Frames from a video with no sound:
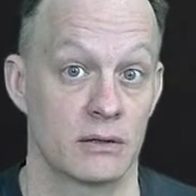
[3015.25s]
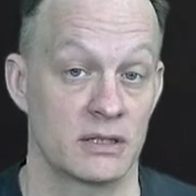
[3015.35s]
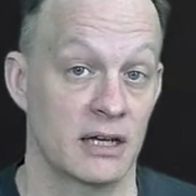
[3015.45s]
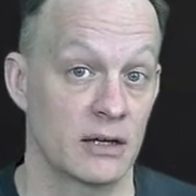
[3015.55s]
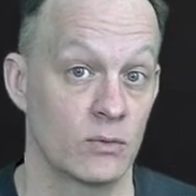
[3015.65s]

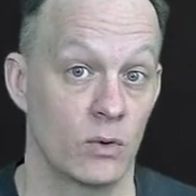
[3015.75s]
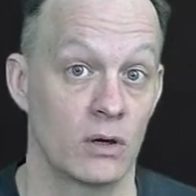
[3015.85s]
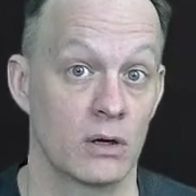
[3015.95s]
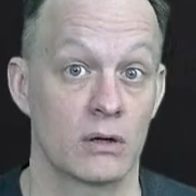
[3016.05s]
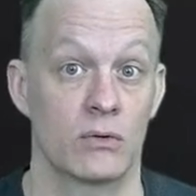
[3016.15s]

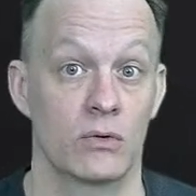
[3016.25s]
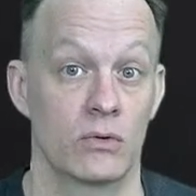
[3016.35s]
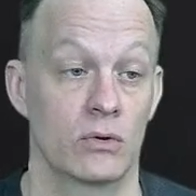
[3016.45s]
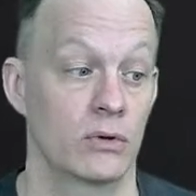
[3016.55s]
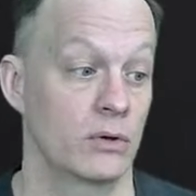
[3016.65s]
sidewalk,
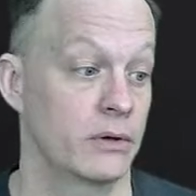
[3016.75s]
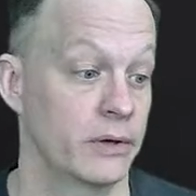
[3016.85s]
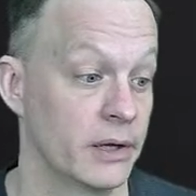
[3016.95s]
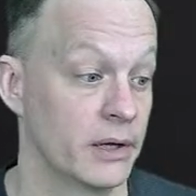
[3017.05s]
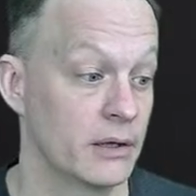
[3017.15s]
or
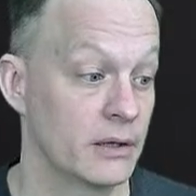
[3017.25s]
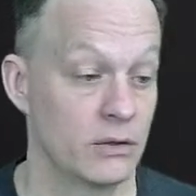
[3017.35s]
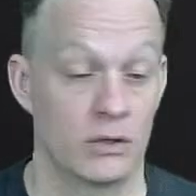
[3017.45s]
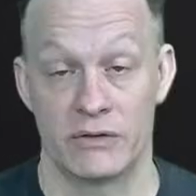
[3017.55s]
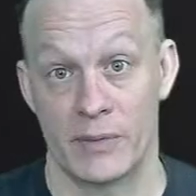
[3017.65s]
you
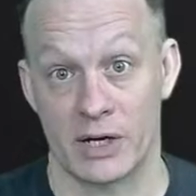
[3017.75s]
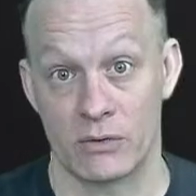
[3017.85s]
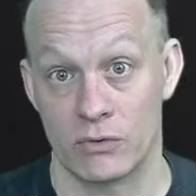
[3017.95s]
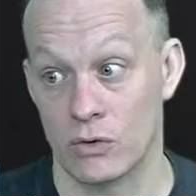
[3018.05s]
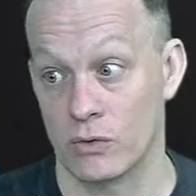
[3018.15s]
can even make a
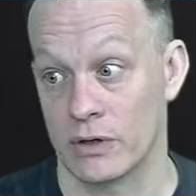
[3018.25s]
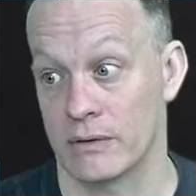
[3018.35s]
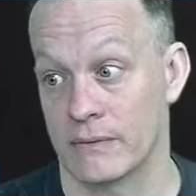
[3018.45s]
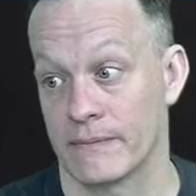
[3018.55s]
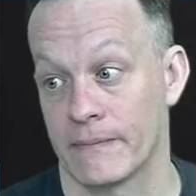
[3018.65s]
road with it.
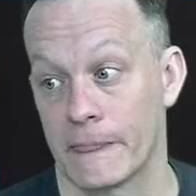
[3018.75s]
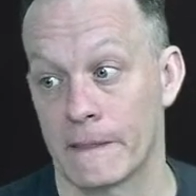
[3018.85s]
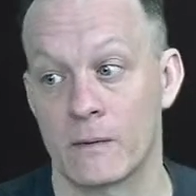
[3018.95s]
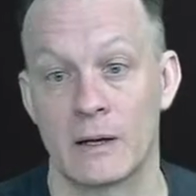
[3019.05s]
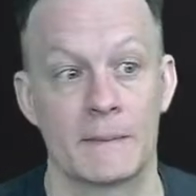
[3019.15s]

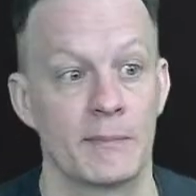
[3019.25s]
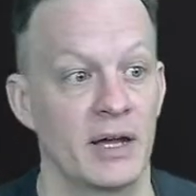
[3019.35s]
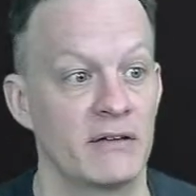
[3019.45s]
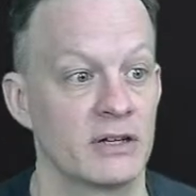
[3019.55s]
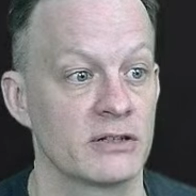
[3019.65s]
Okay,
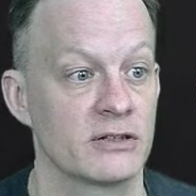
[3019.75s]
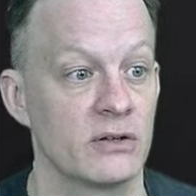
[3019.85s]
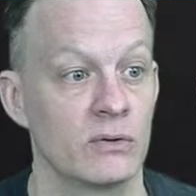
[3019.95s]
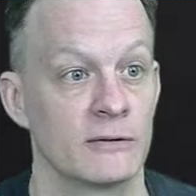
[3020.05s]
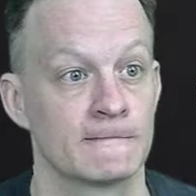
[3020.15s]
paving
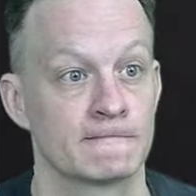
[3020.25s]
stone.